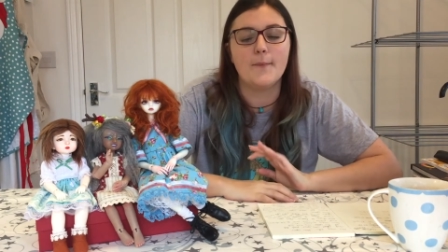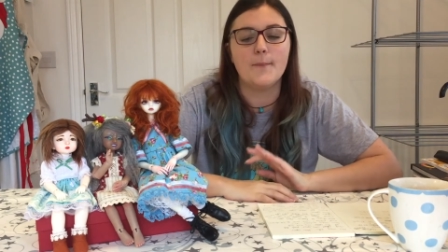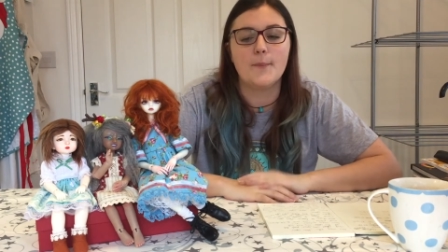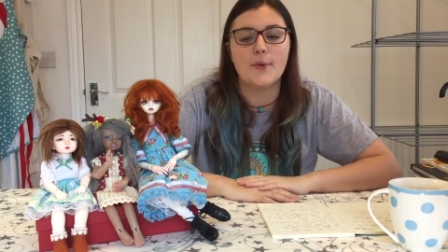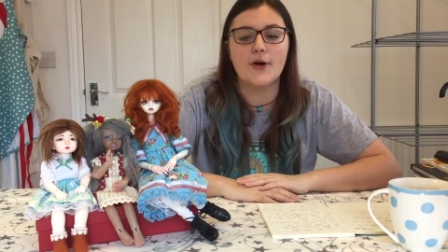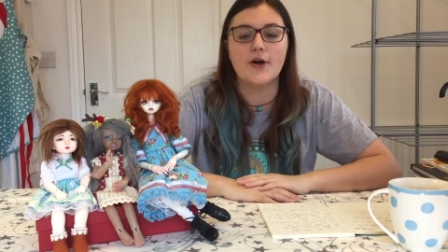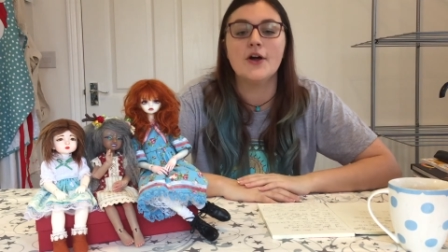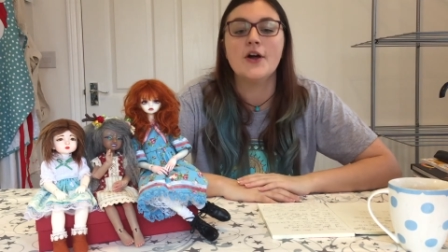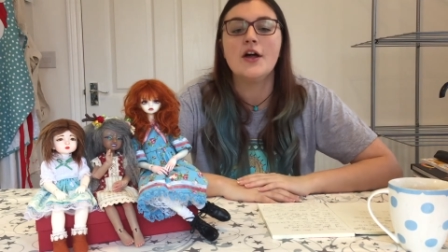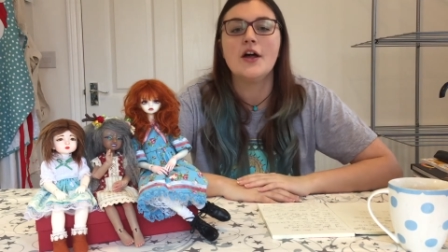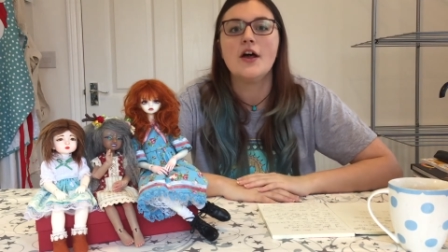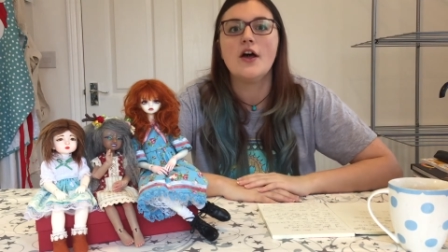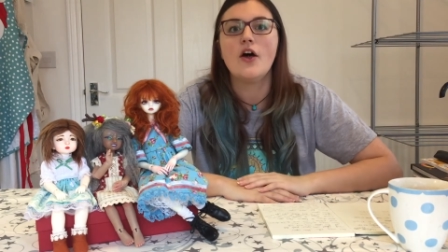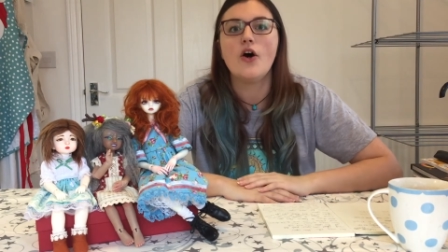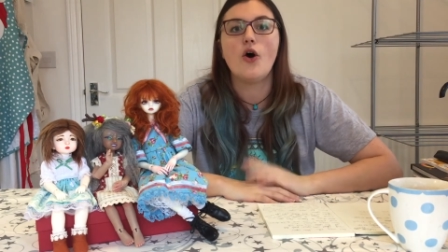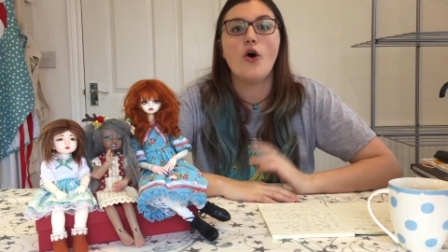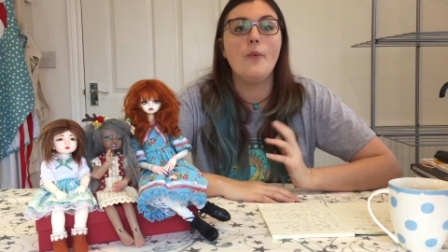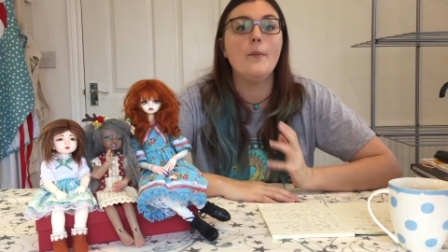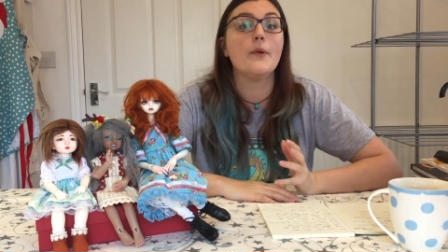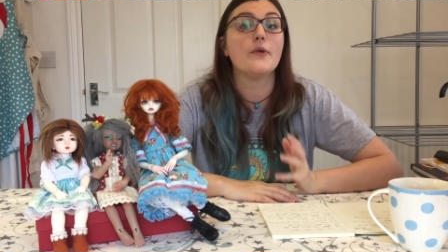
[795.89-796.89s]
but
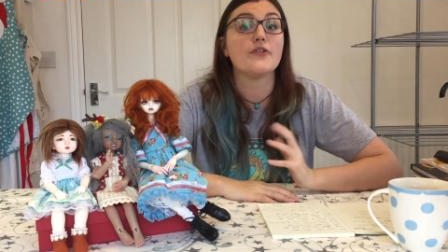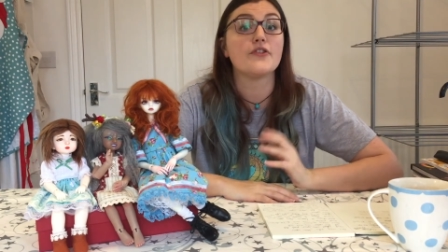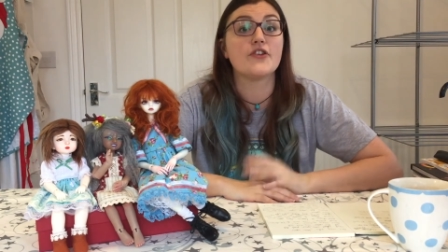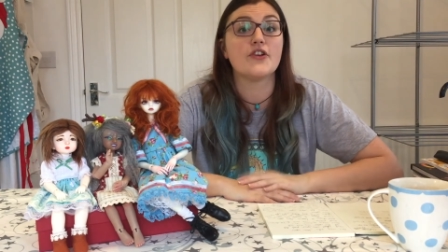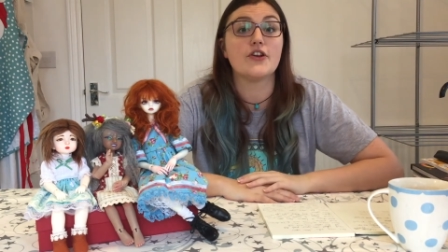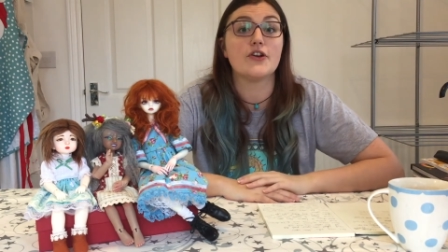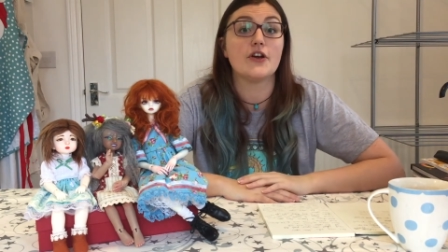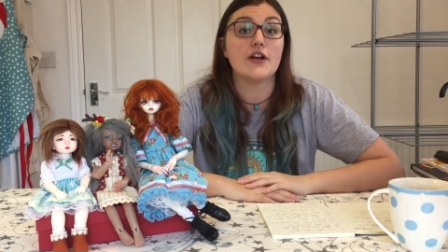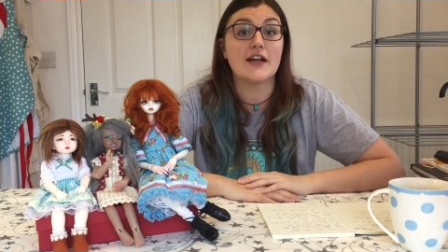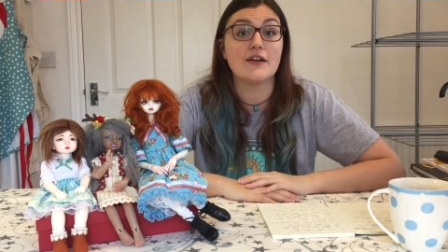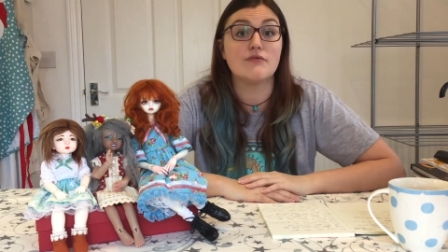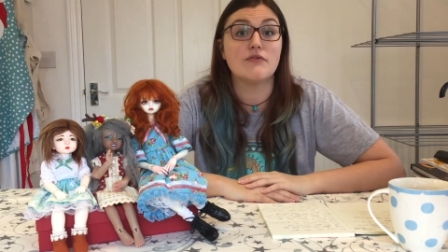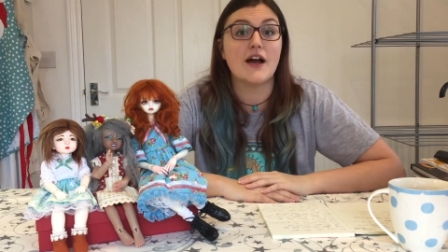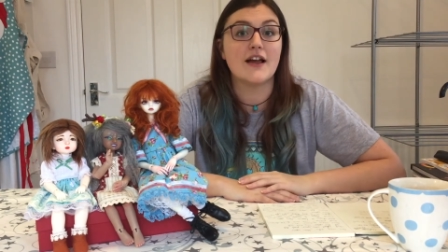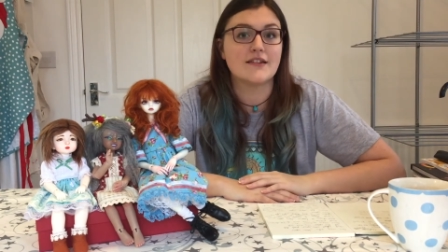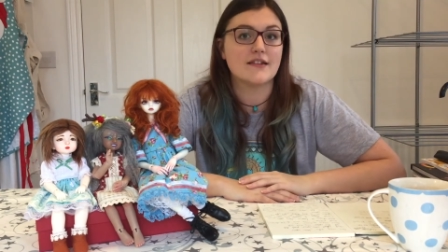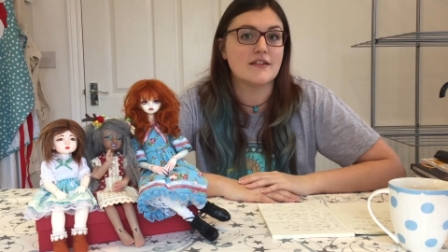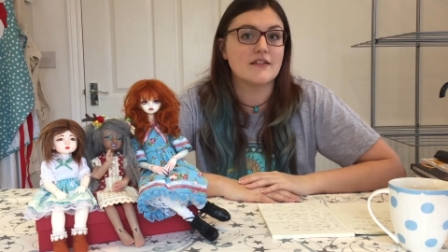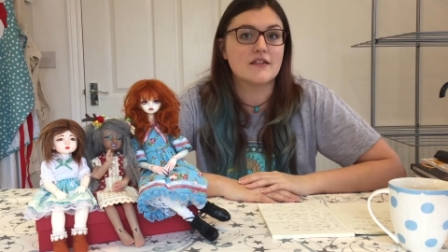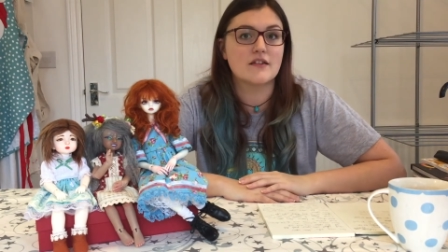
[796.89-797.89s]
almost certainly
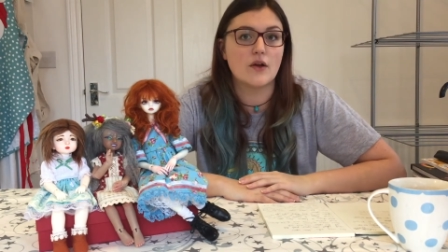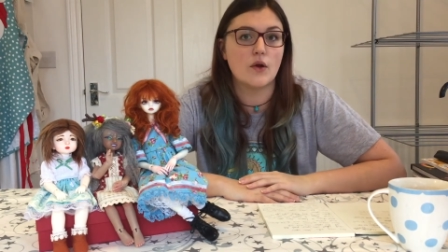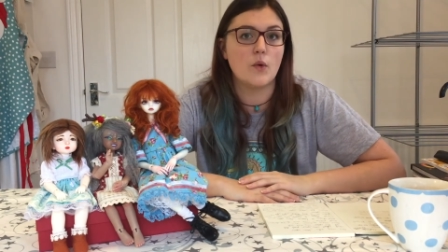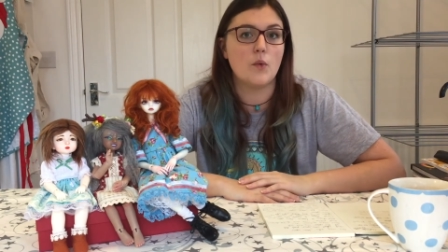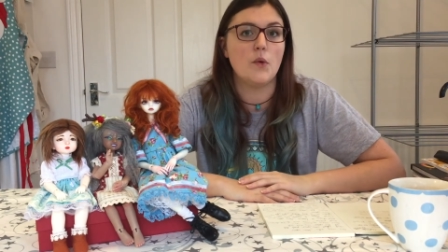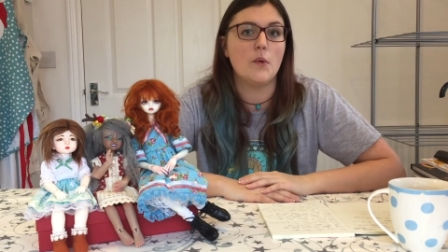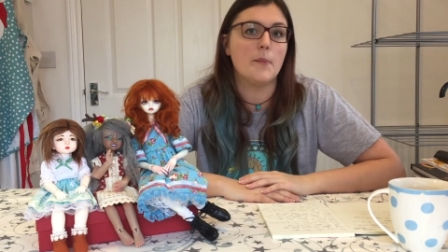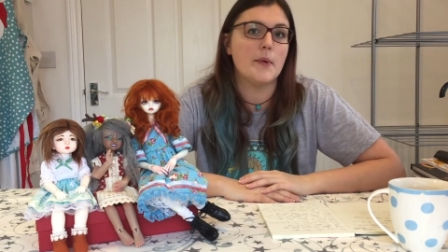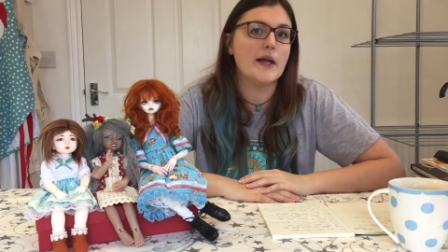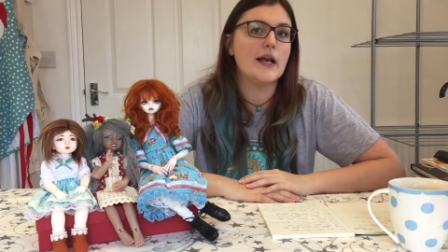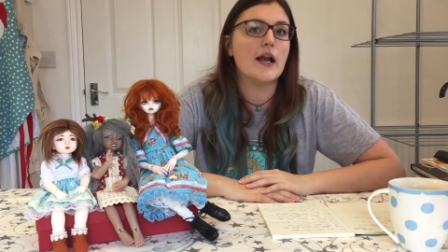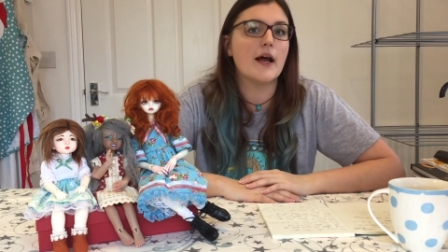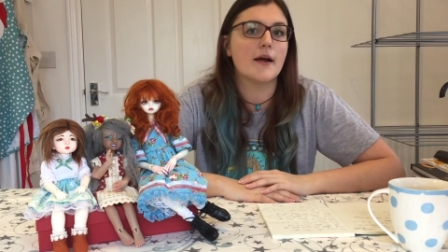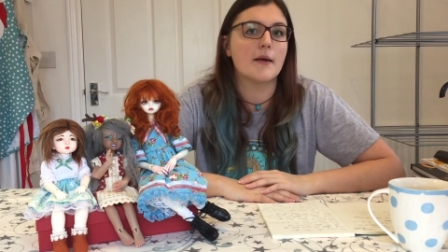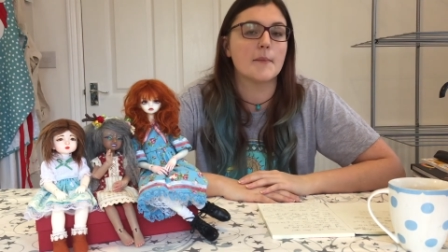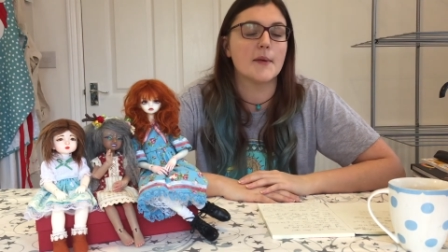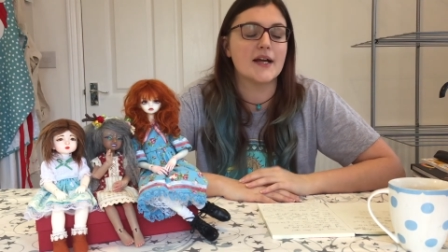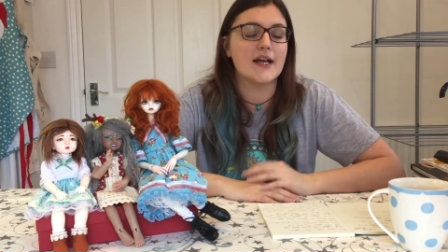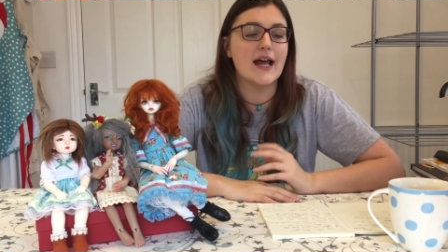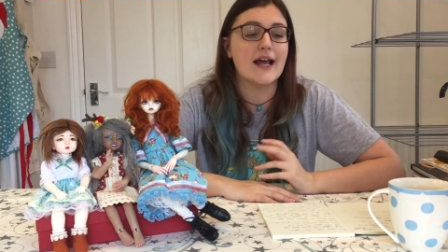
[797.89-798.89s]
Resin Soul will be like
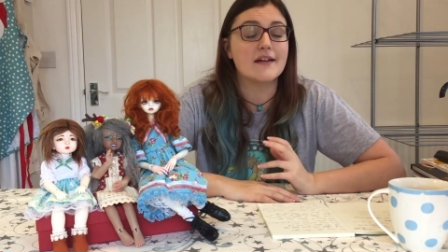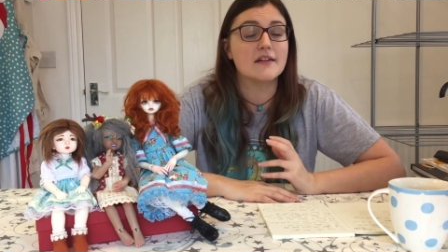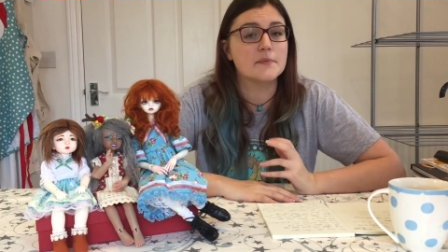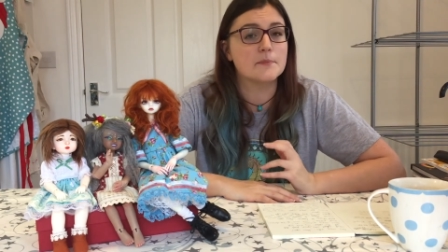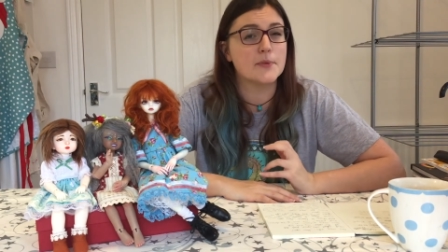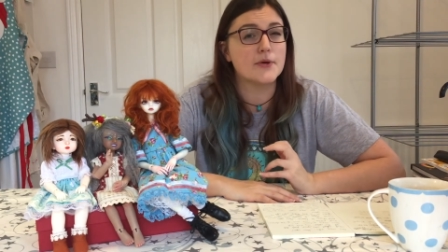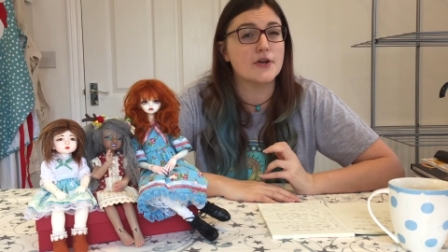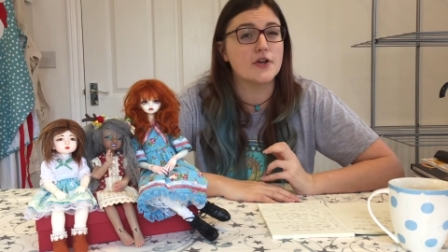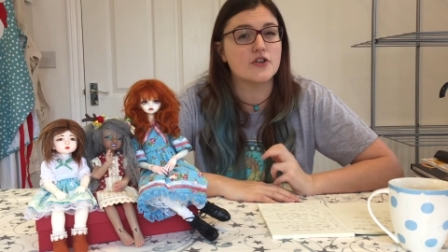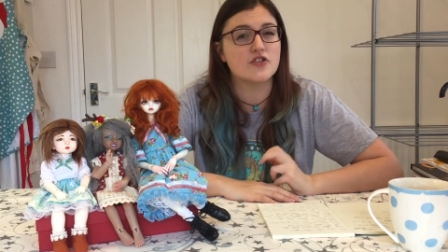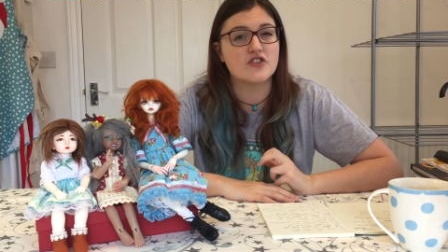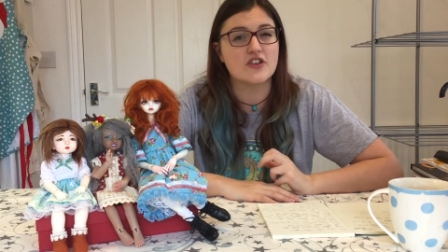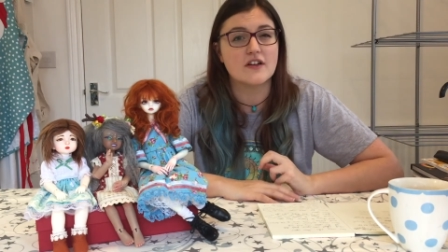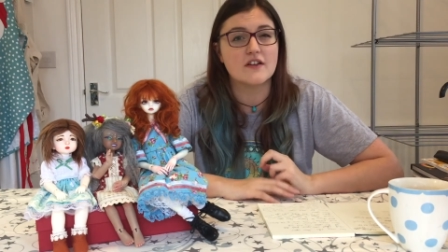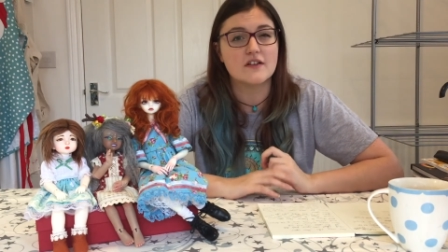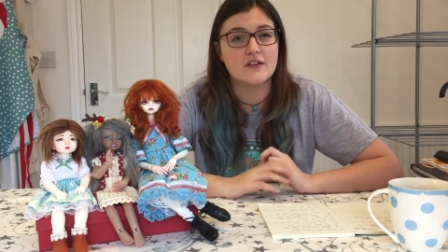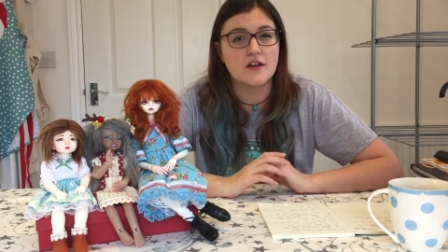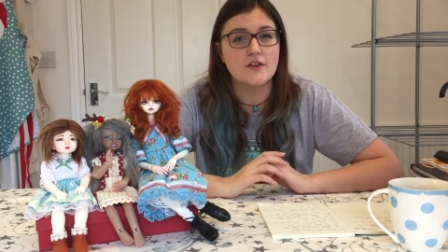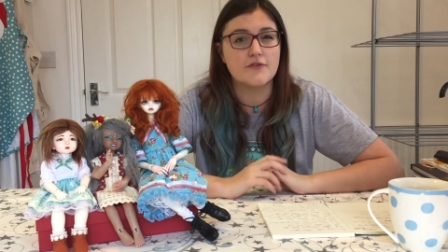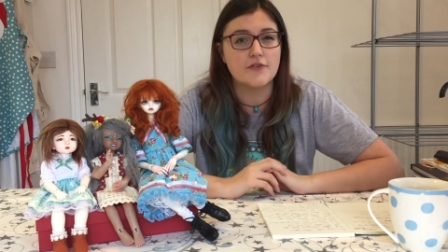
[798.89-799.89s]
my next
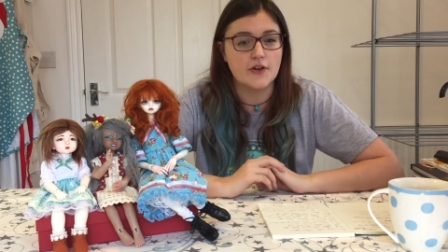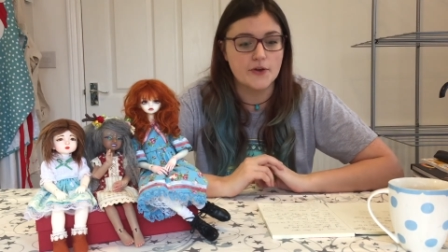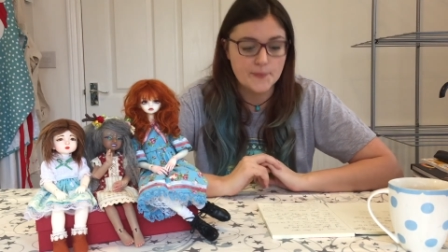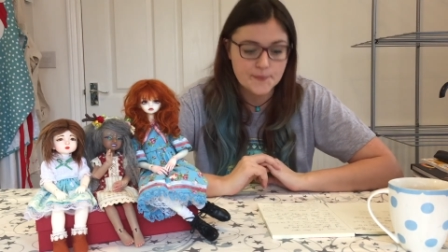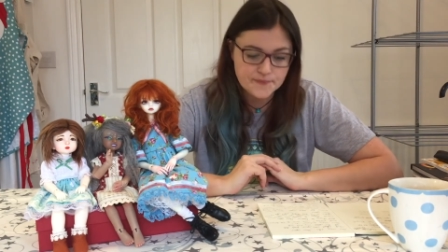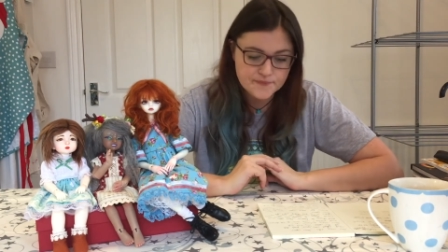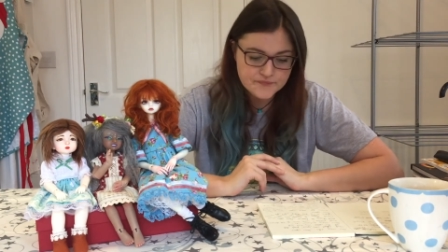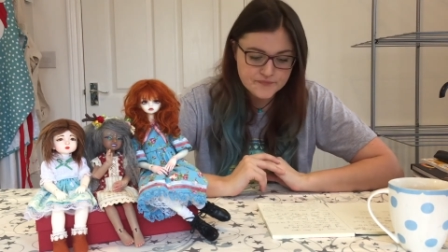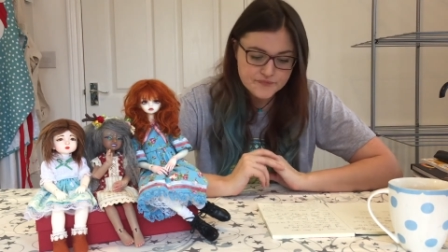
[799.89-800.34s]
purchase, I feel.